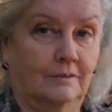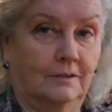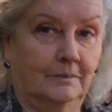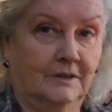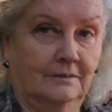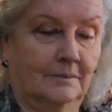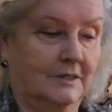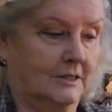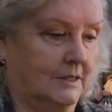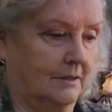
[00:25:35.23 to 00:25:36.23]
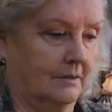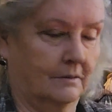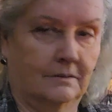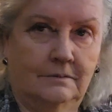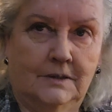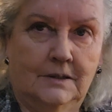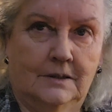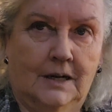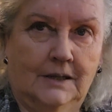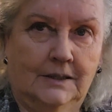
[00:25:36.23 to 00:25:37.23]
Let me see. Oh,
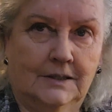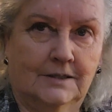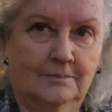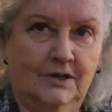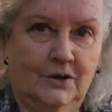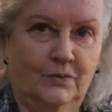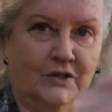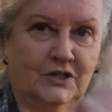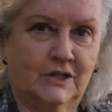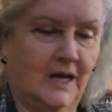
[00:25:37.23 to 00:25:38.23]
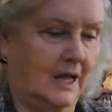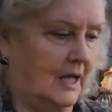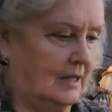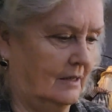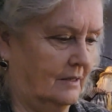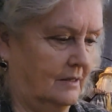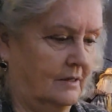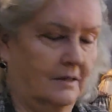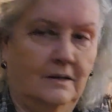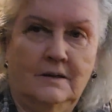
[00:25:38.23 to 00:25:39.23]
I could get some money with this guy.
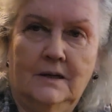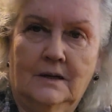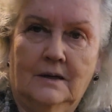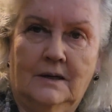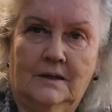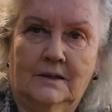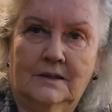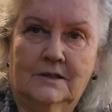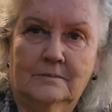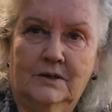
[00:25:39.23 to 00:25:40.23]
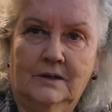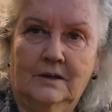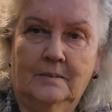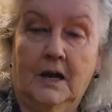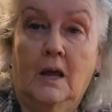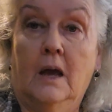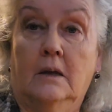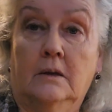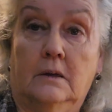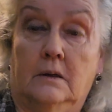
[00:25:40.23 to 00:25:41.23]
Yeah, I could get some money.
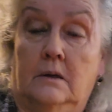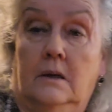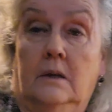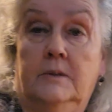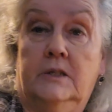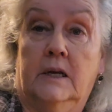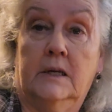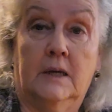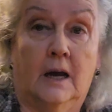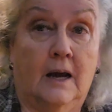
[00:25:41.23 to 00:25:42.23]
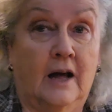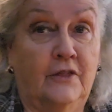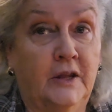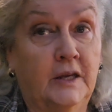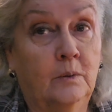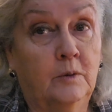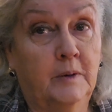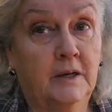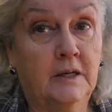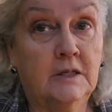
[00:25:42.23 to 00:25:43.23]
Let me tell you, I think it would
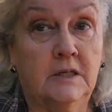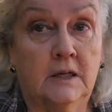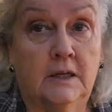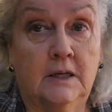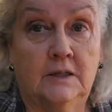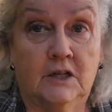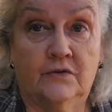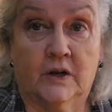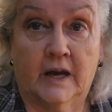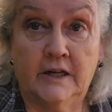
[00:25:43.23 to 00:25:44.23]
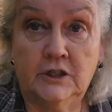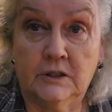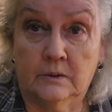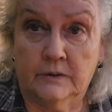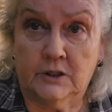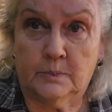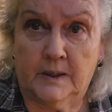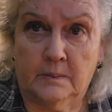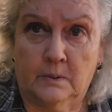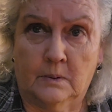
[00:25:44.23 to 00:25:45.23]
be easy to get identification on these
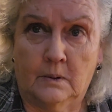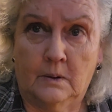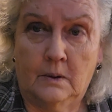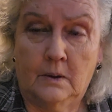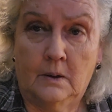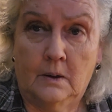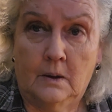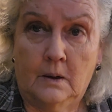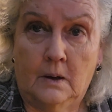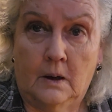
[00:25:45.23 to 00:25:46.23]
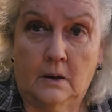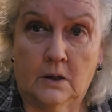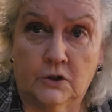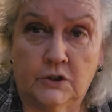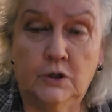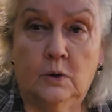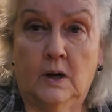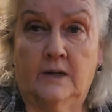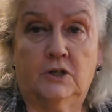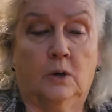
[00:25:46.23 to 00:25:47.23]
people. Because,
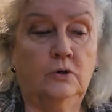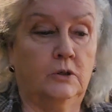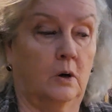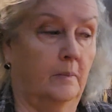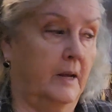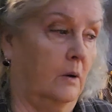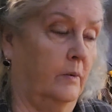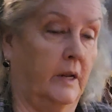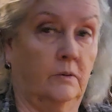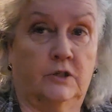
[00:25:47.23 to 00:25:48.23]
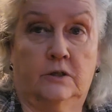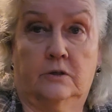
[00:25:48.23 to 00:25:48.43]
I told y'all about when I